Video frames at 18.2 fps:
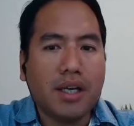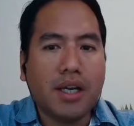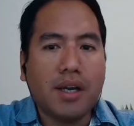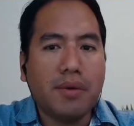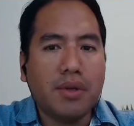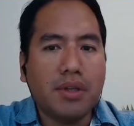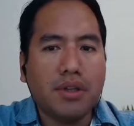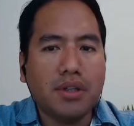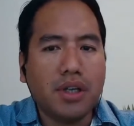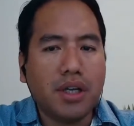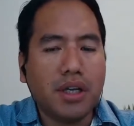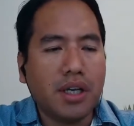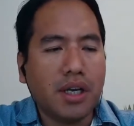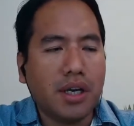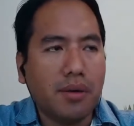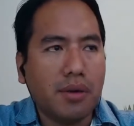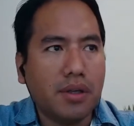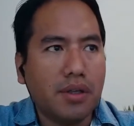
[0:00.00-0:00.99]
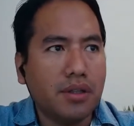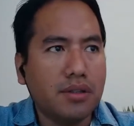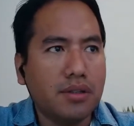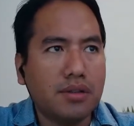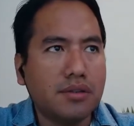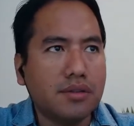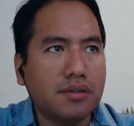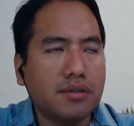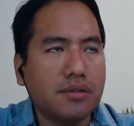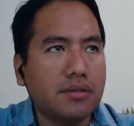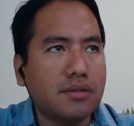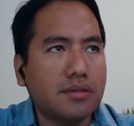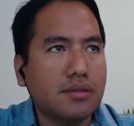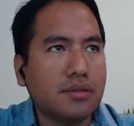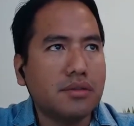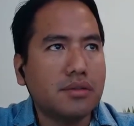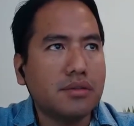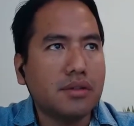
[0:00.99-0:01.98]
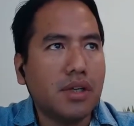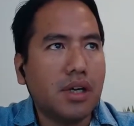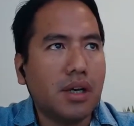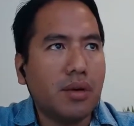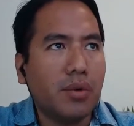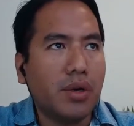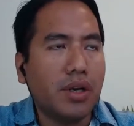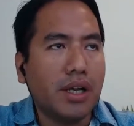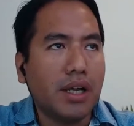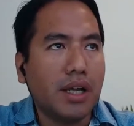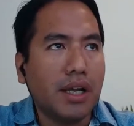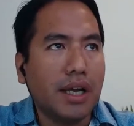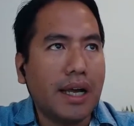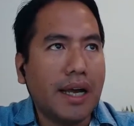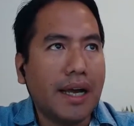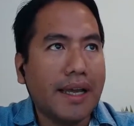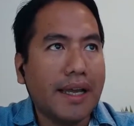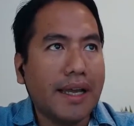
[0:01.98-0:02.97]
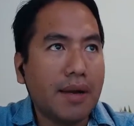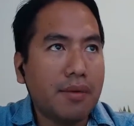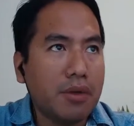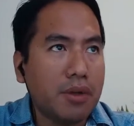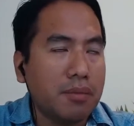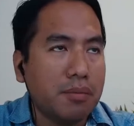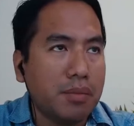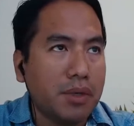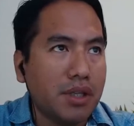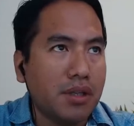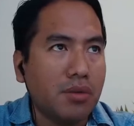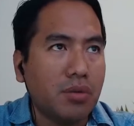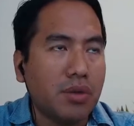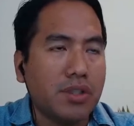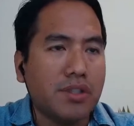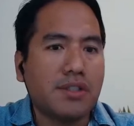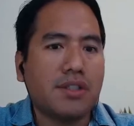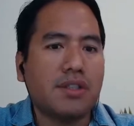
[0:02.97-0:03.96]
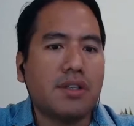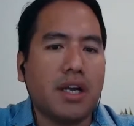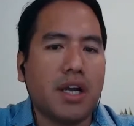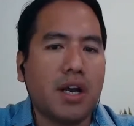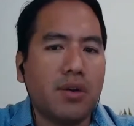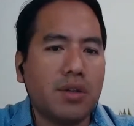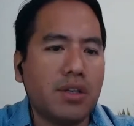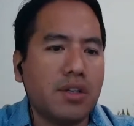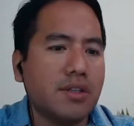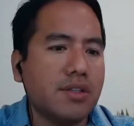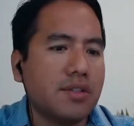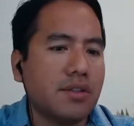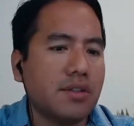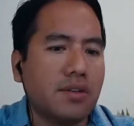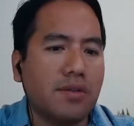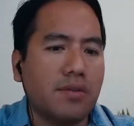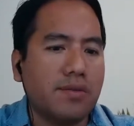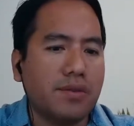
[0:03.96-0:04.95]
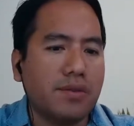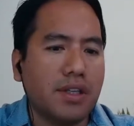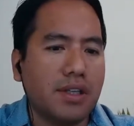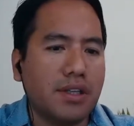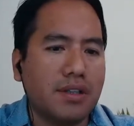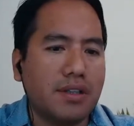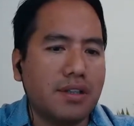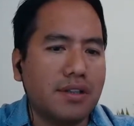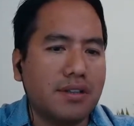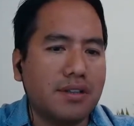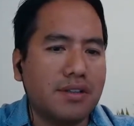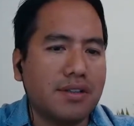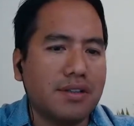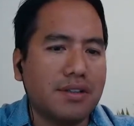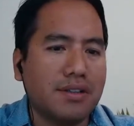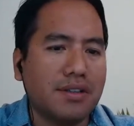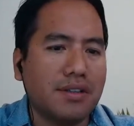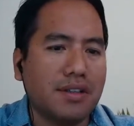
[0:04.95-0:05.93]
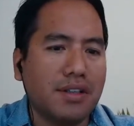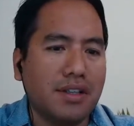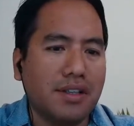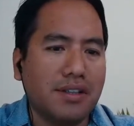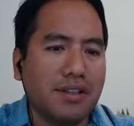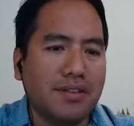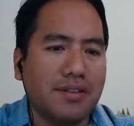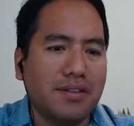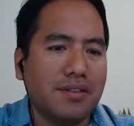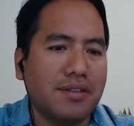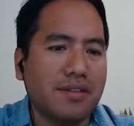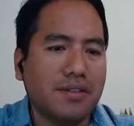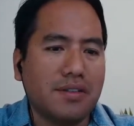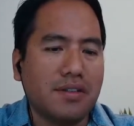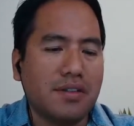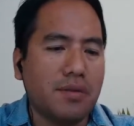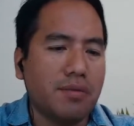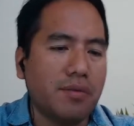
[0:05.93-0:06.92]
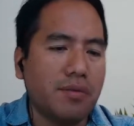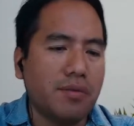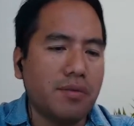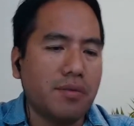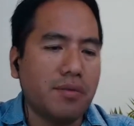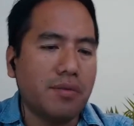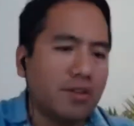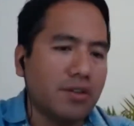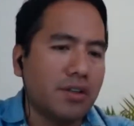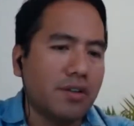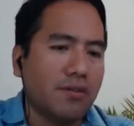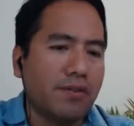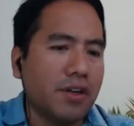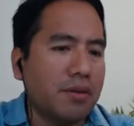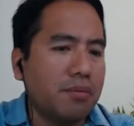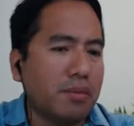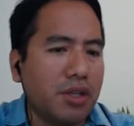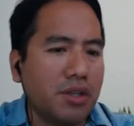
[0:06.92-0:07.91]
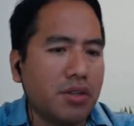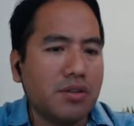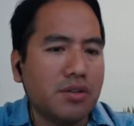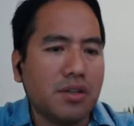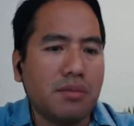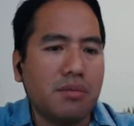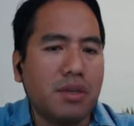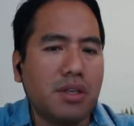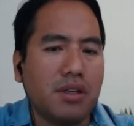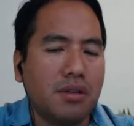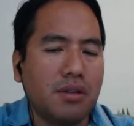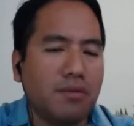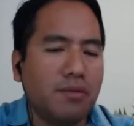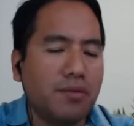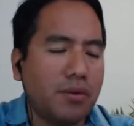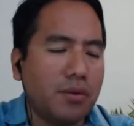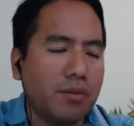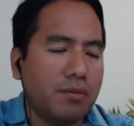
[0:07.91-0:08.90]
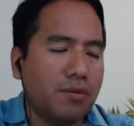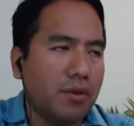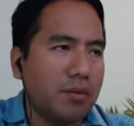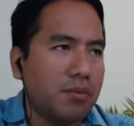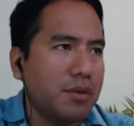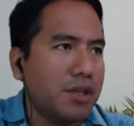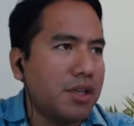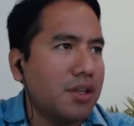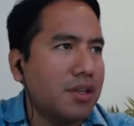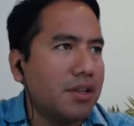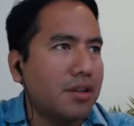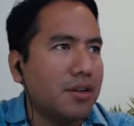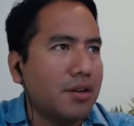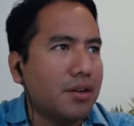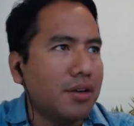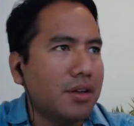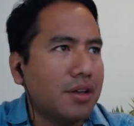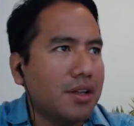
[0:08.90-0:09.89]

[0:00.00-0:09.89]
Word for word: haven't I haven't well, I haven't been with an audience of that is devoted on the five minutes. I mean, for for me, uh,